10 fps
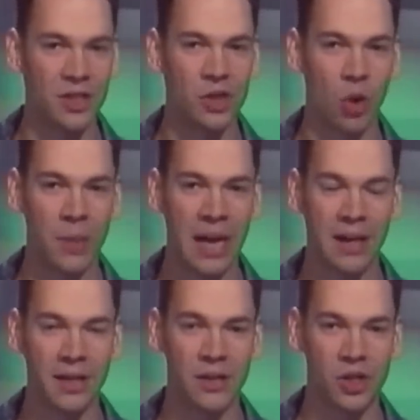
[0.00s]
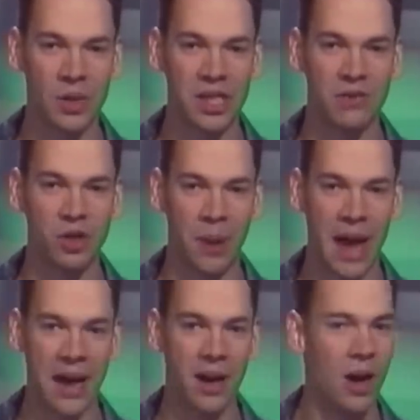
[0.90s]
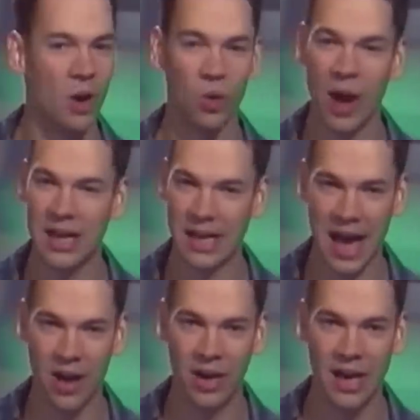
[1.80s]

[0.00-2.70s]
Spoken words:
is storming onto the streets of Japan right now.